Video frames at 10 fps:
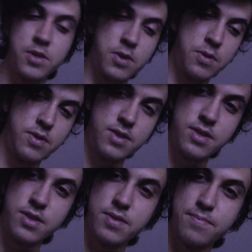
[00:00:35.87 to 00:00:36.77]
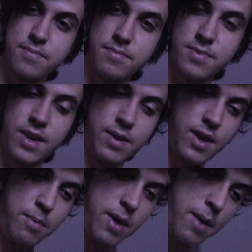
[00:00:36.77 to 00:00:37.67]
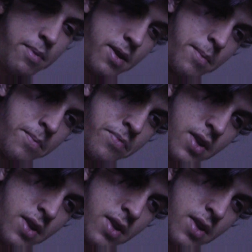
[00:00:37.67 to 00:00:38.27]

so this is going to keep happening.